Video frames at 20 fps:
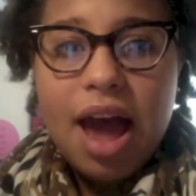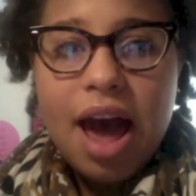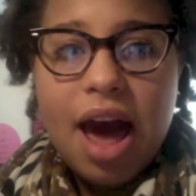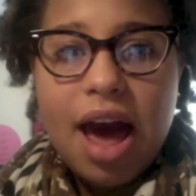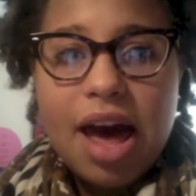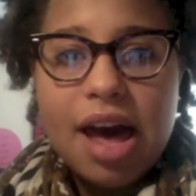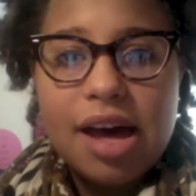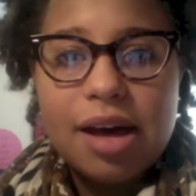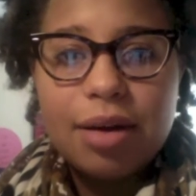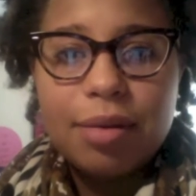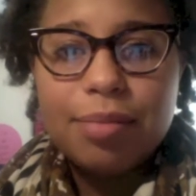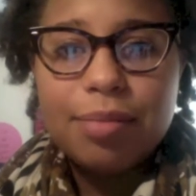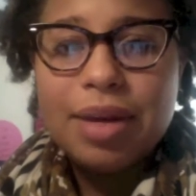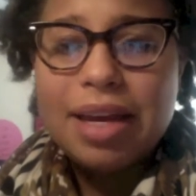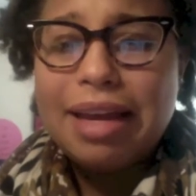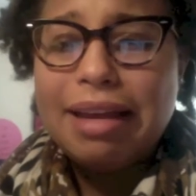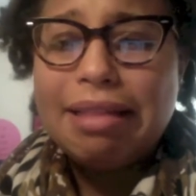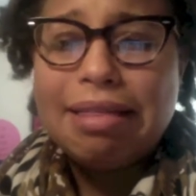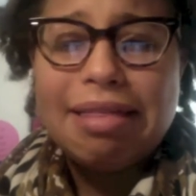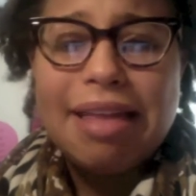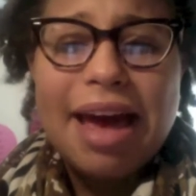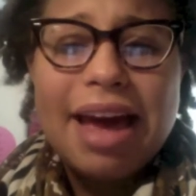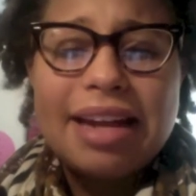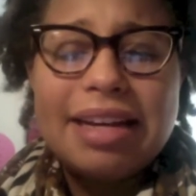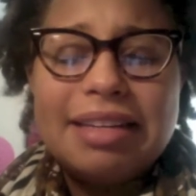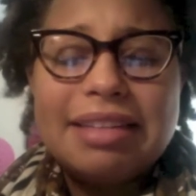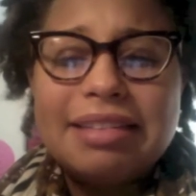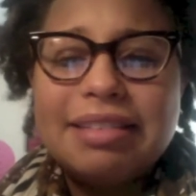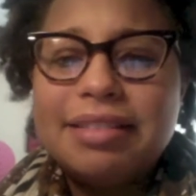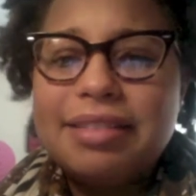And that,
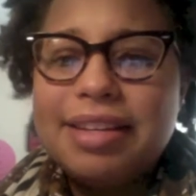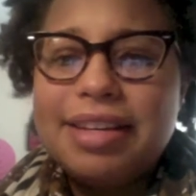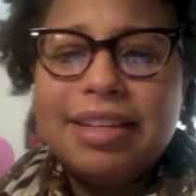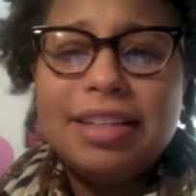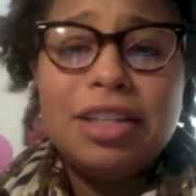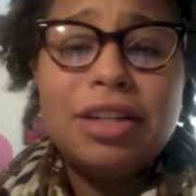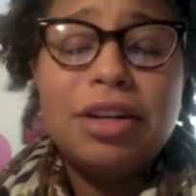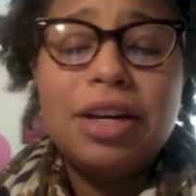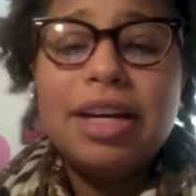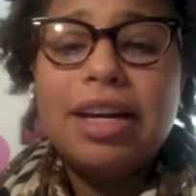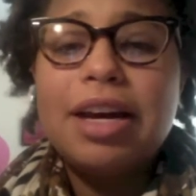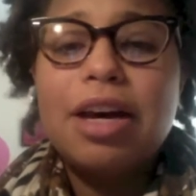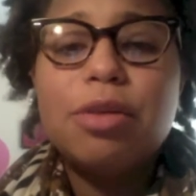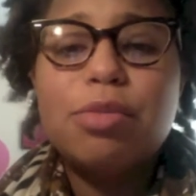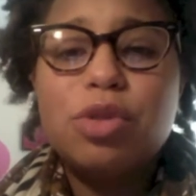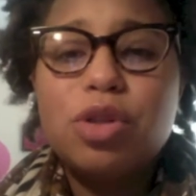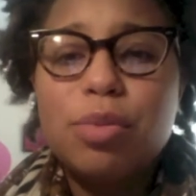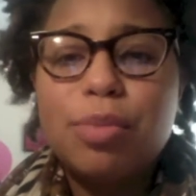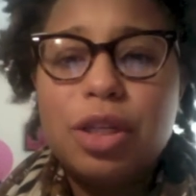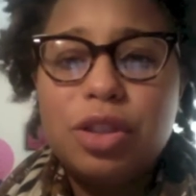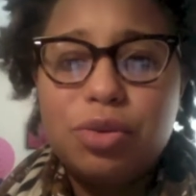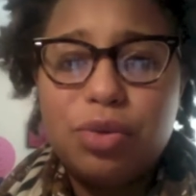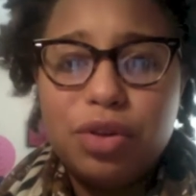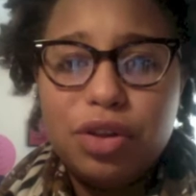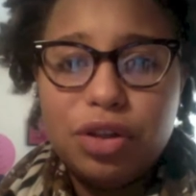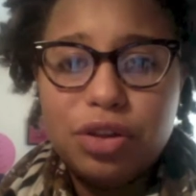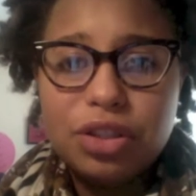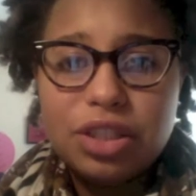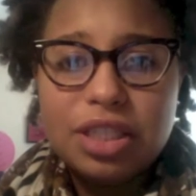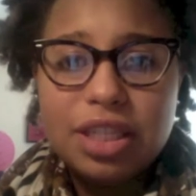it helps so much with
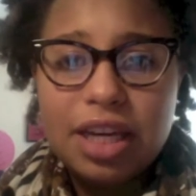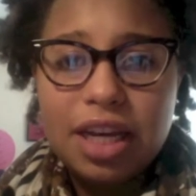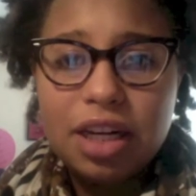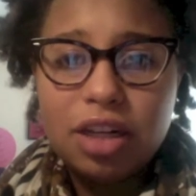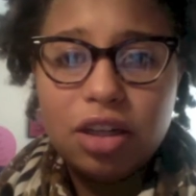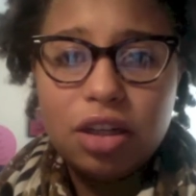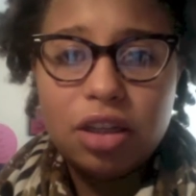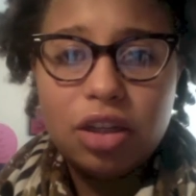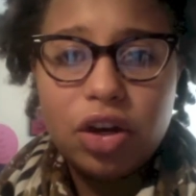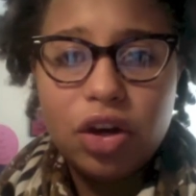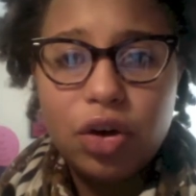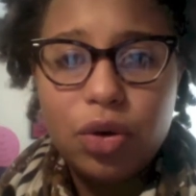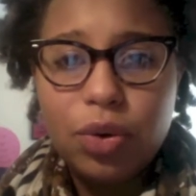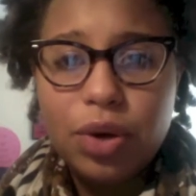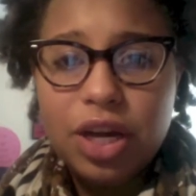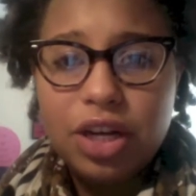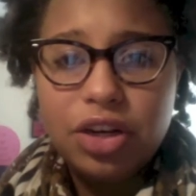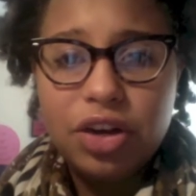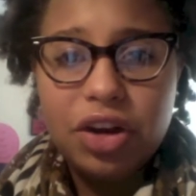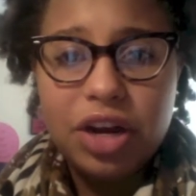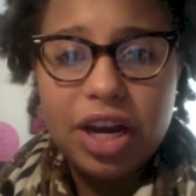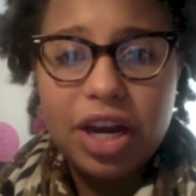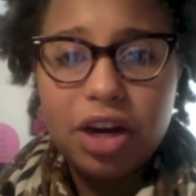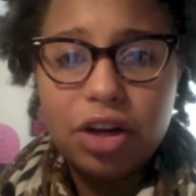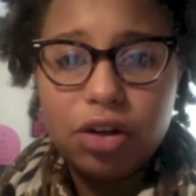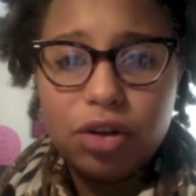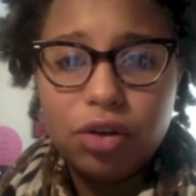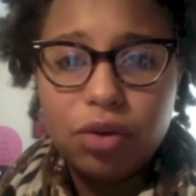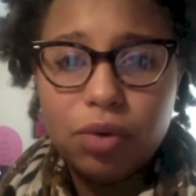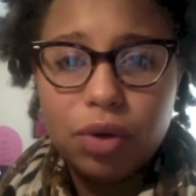your skin glow and your hair
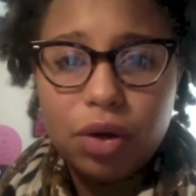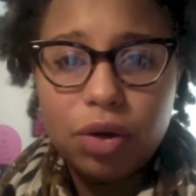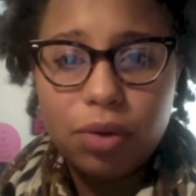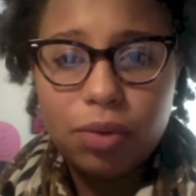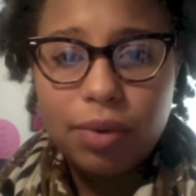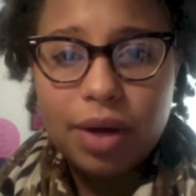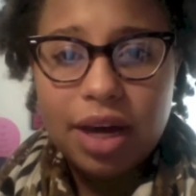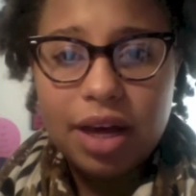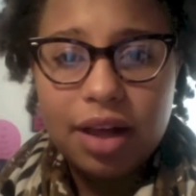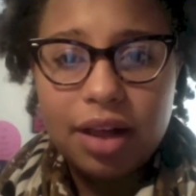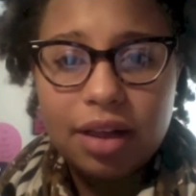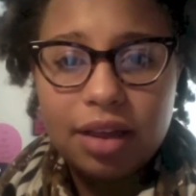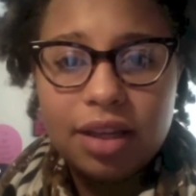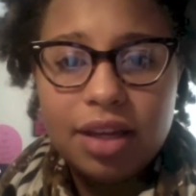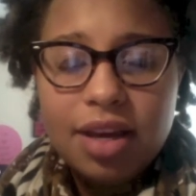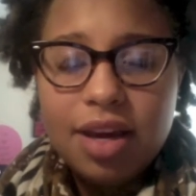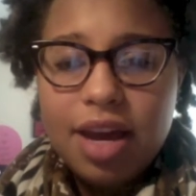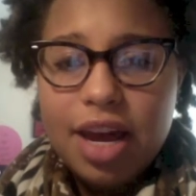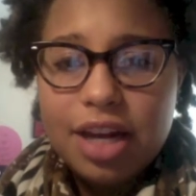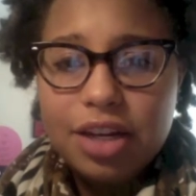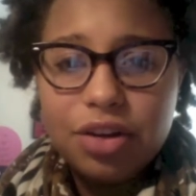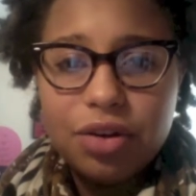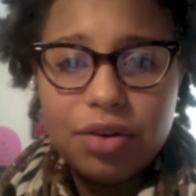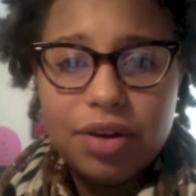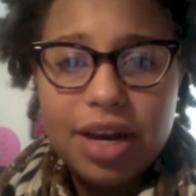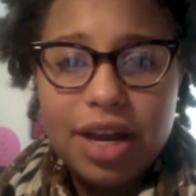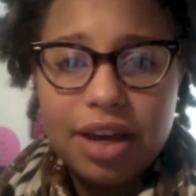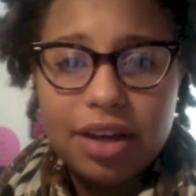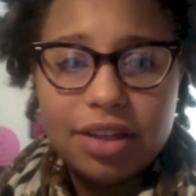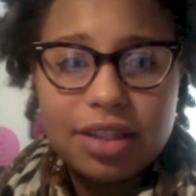to grow well and your
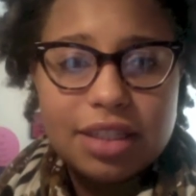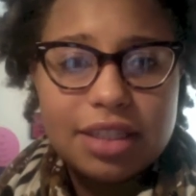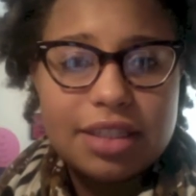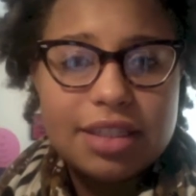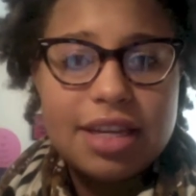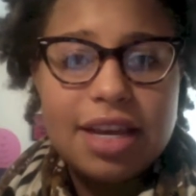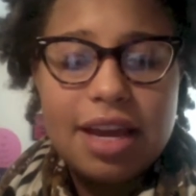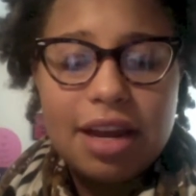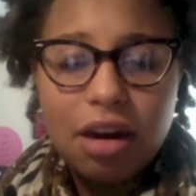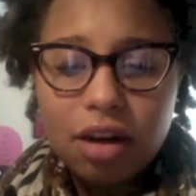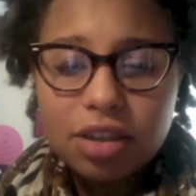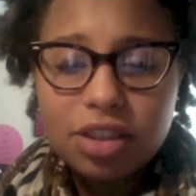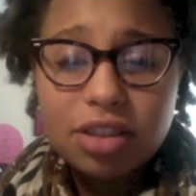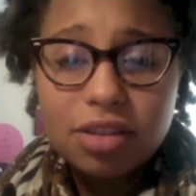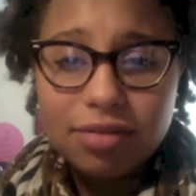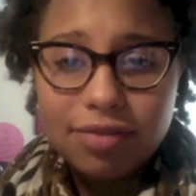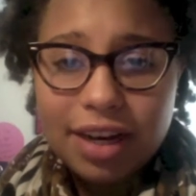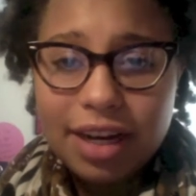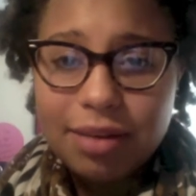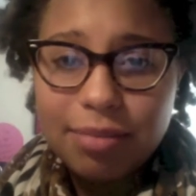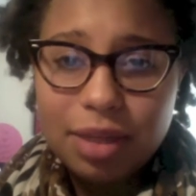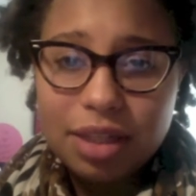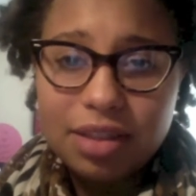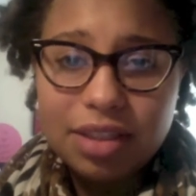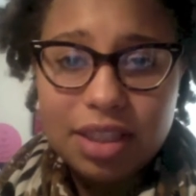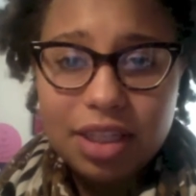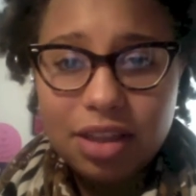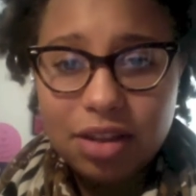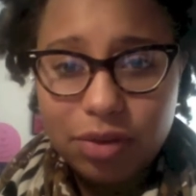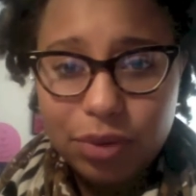nails, and also vitamin
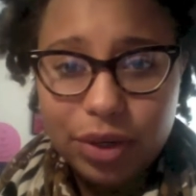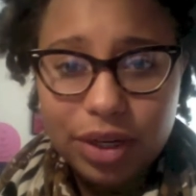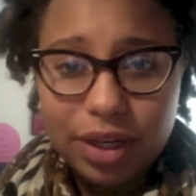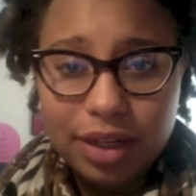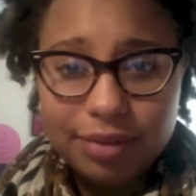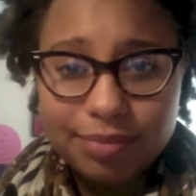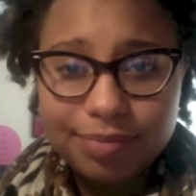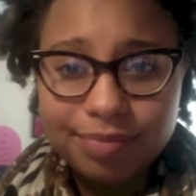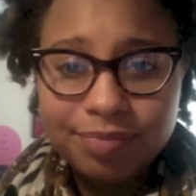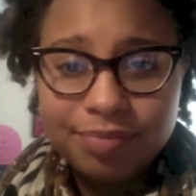D3.